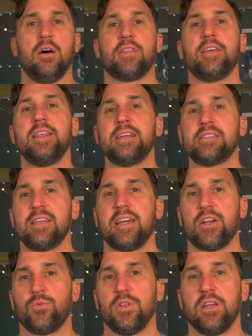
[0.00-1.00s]
The next thing
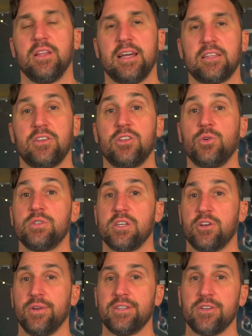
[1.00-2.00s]
I'd really like to do is
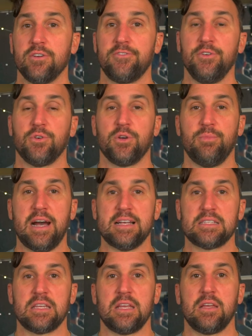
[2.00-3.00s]
increase our fuel
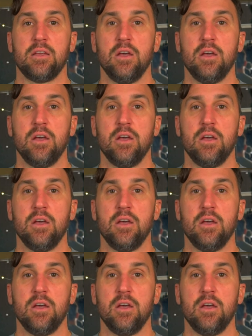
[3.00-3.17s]
capacity.